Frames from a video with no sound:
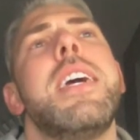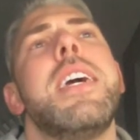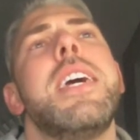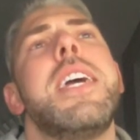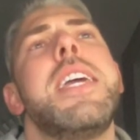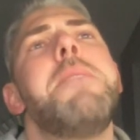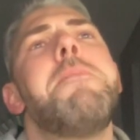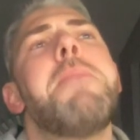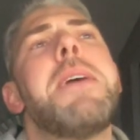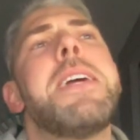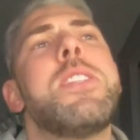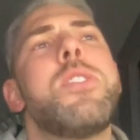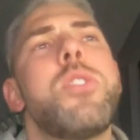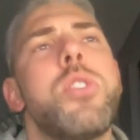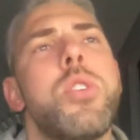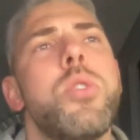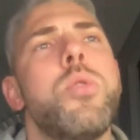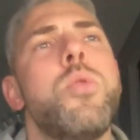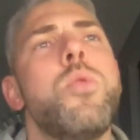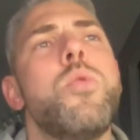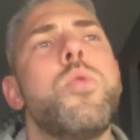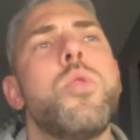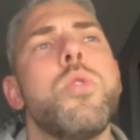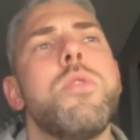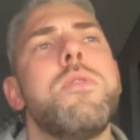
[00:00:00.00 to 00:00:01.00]
he made
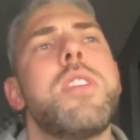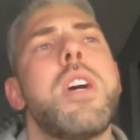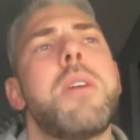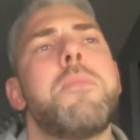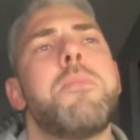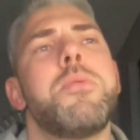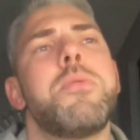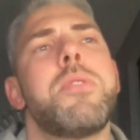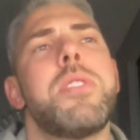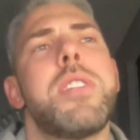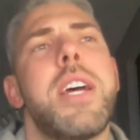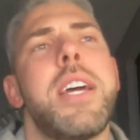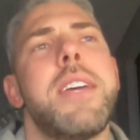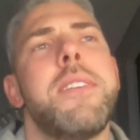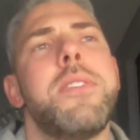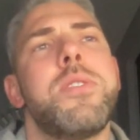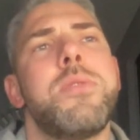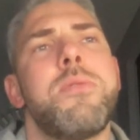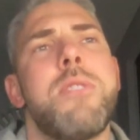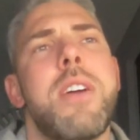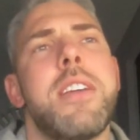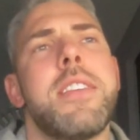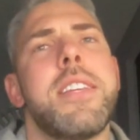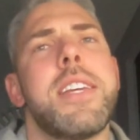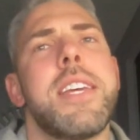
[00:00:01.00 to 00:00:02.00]
2 good double saves
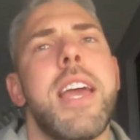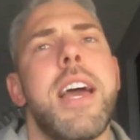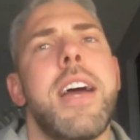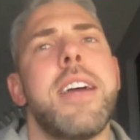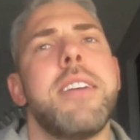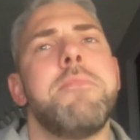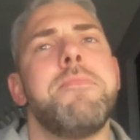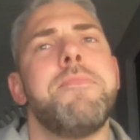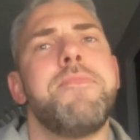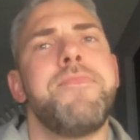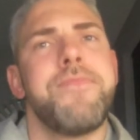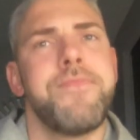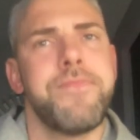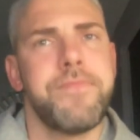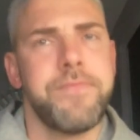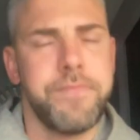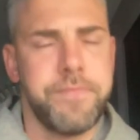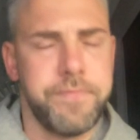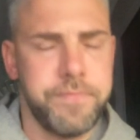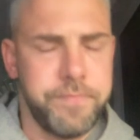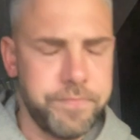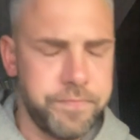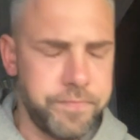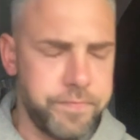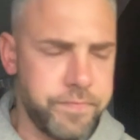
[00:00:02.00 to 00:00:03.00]
throughout the game.
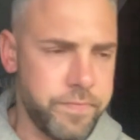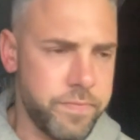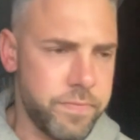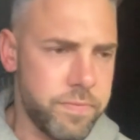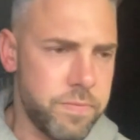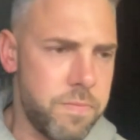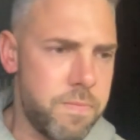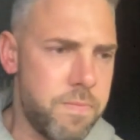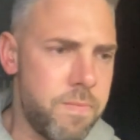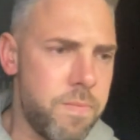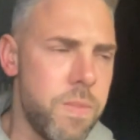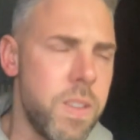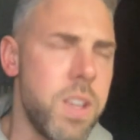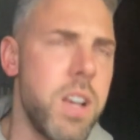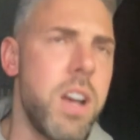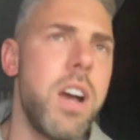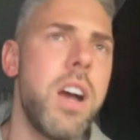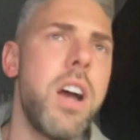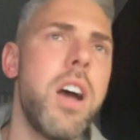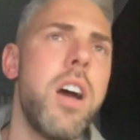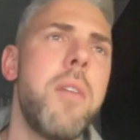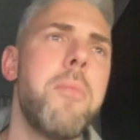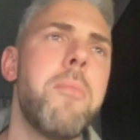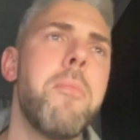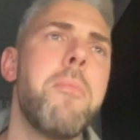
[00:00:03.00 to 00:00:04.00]

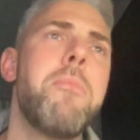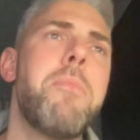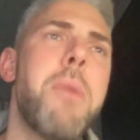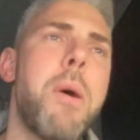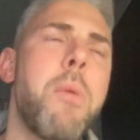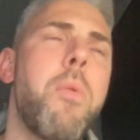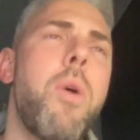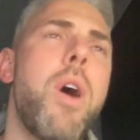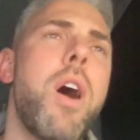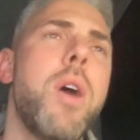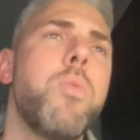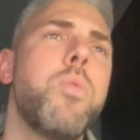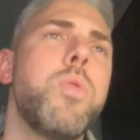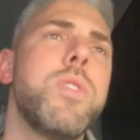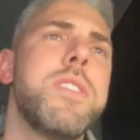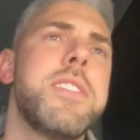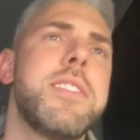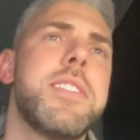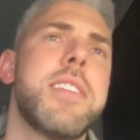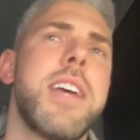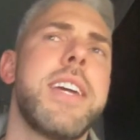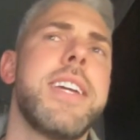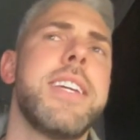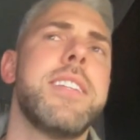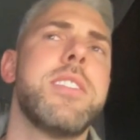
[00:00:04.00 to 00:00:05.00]
But what I would
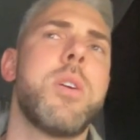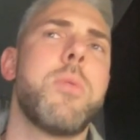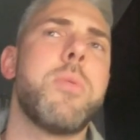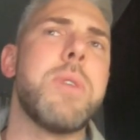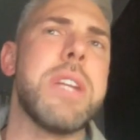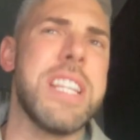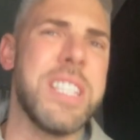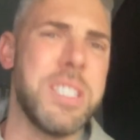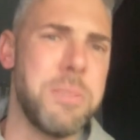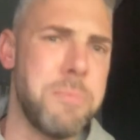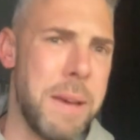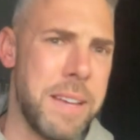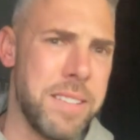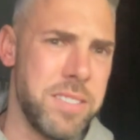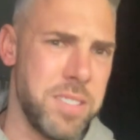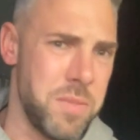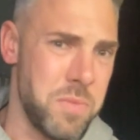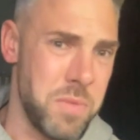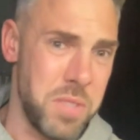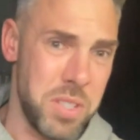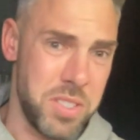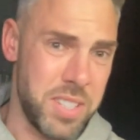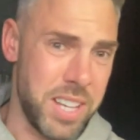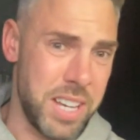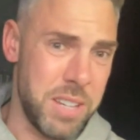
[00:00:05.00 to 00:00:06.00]
say is I would expect him
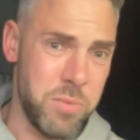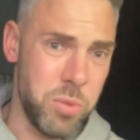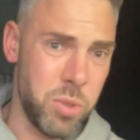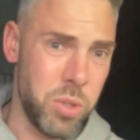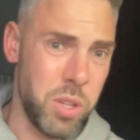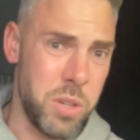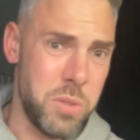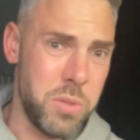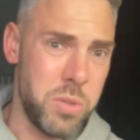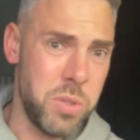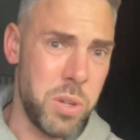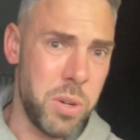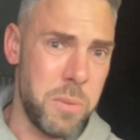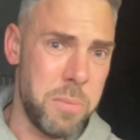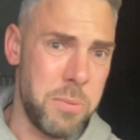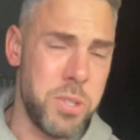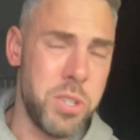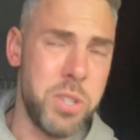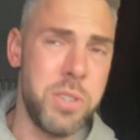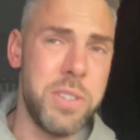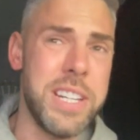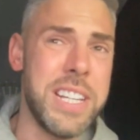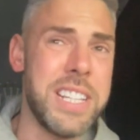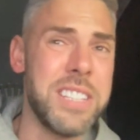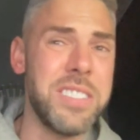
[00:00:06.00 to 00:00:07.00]
to save all those
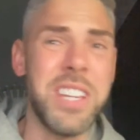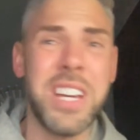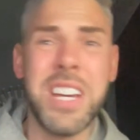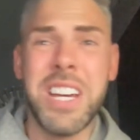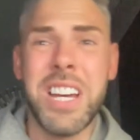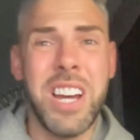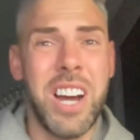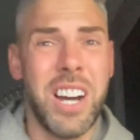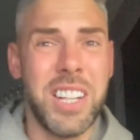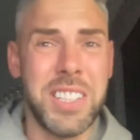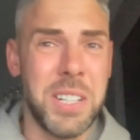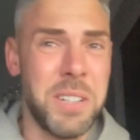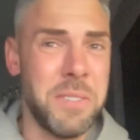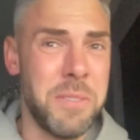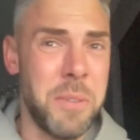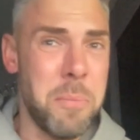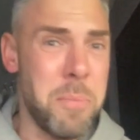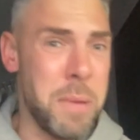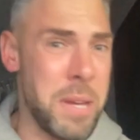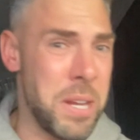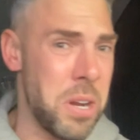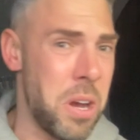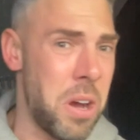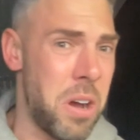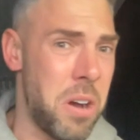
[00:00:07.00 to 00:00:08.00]
opportunities. I don't know if I'm
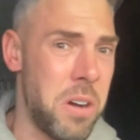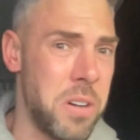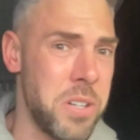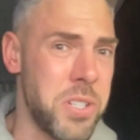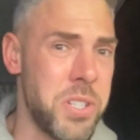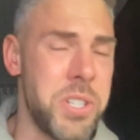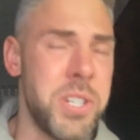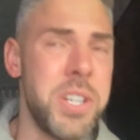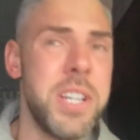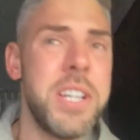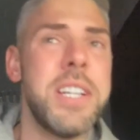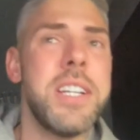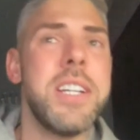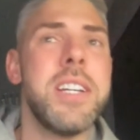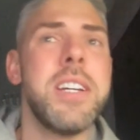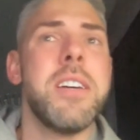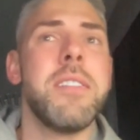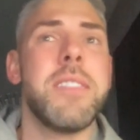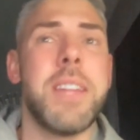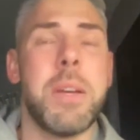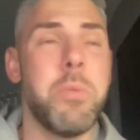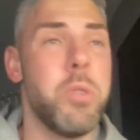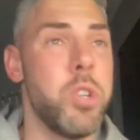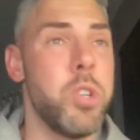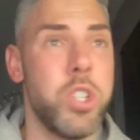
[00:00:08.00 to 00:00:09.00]
being harsh.
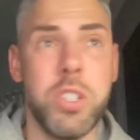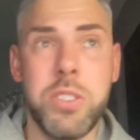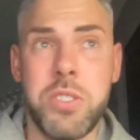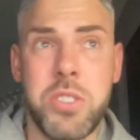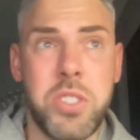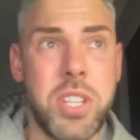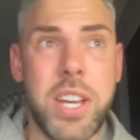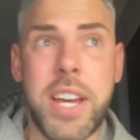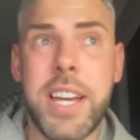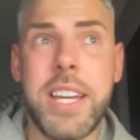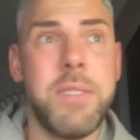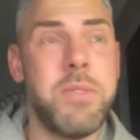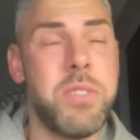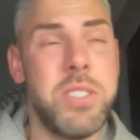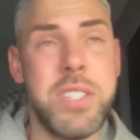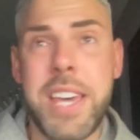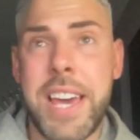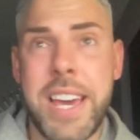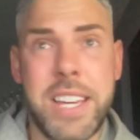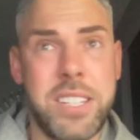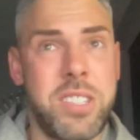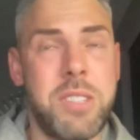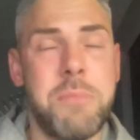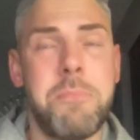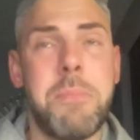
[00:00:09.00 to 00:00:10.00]
They were good saves,
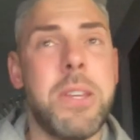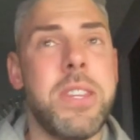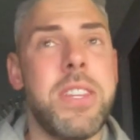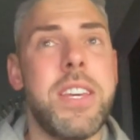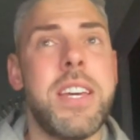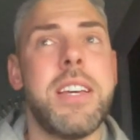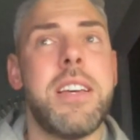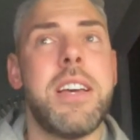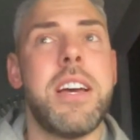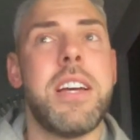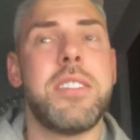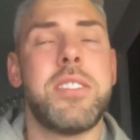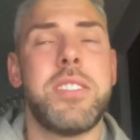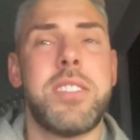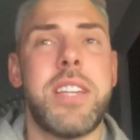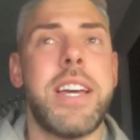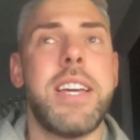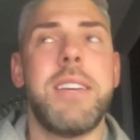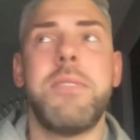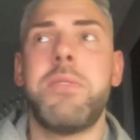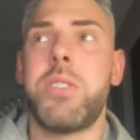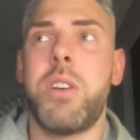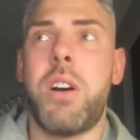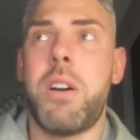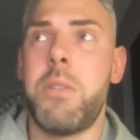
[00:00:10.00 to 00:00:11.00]
yes, but they're
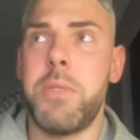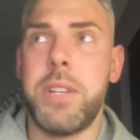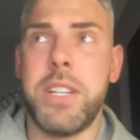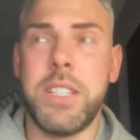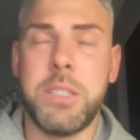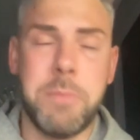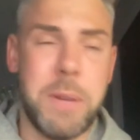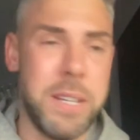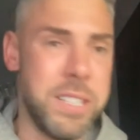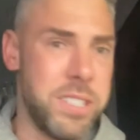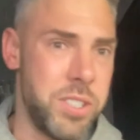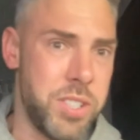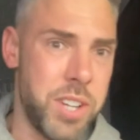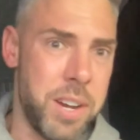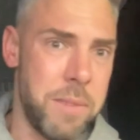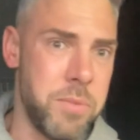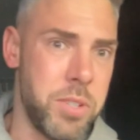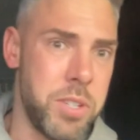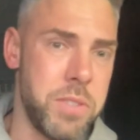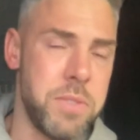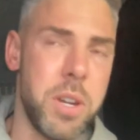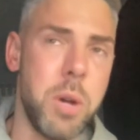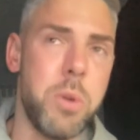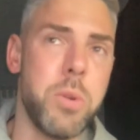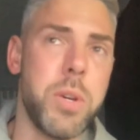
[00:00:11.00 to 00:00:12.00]
saves that I would expect a
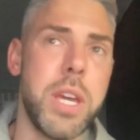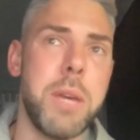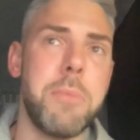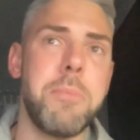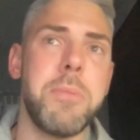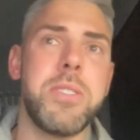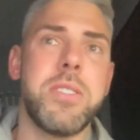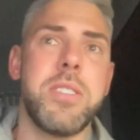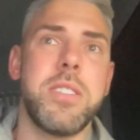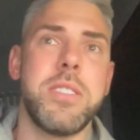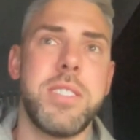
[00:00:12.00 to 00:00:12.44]
Championship goalkeeper to